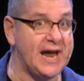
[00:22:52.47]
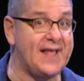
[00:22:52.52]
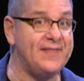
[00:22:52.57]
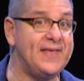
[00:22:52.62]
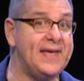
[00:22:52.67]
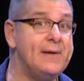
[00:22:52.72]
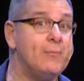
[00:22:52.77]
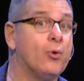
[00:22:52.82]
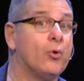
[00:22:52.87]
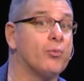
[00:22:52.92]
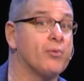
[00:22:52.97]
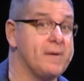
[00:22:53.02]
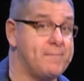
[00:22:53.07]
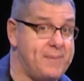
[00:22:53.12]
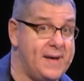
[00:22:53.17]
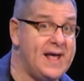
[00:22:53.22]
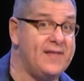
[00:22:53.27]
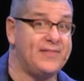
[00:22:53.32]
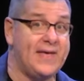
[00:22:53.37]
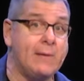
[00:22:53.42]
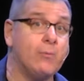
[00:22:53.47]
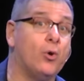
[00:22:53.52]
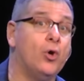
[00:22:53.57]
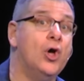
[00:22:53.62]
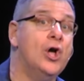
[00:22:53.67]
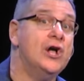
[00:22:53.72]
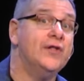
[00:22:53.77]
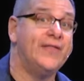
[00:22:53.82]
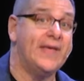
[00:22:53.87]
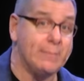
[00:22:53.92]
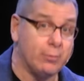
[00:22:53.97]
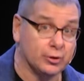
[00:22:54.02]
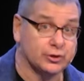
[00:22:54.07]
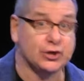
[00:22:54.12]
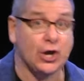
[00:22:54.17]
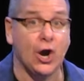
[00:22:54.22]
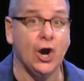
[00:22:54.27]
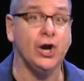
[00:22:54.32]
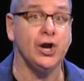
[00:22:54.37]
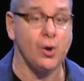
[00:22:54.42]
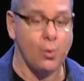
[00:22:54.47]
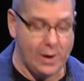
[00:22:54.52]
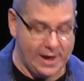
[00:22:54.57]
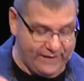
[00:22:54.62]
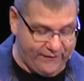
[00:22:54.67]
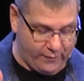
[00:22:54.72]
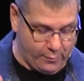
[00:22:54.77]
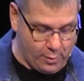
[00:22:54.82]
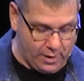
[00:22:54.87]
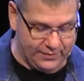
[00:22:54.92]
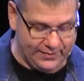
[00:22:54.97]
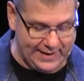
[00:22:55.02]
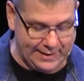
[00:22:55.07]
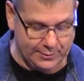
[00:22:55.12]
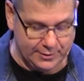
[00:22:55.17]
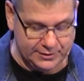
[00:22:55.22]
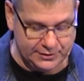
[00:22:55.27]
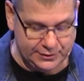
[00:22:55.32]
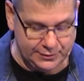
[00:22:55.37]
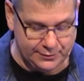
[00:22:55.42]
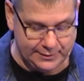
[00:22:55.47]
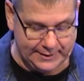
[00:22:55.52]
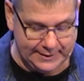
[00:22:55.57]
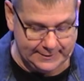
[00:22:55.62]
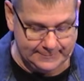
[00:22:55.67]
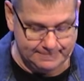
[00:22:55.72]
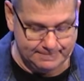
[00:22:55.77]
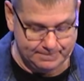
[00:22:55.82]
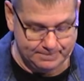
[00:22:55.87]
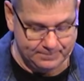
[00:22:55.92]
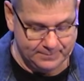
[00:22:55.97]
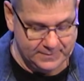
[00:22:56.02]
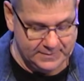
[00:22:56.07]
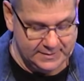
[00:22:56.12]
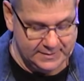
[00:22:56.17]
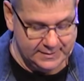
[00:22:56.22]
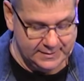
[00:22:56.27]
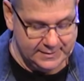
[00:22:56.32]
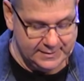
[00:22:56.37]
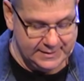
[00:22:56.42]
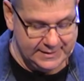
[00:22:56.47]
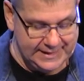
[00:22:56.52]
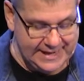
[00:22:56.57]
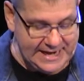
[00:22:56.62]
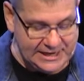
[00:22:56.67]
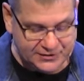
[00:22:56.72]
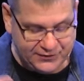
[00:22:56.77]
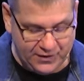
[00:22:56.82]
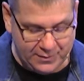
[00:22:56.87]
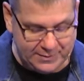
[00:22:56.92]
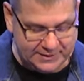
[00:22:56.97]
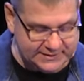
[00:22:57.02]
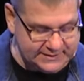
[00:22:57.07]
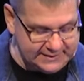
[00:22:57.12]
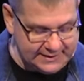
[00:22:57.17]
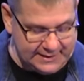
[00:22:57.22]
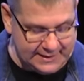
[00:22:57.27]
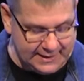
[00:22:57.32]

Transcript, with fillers: and they will repent. They will turn away from what they were doing, each from his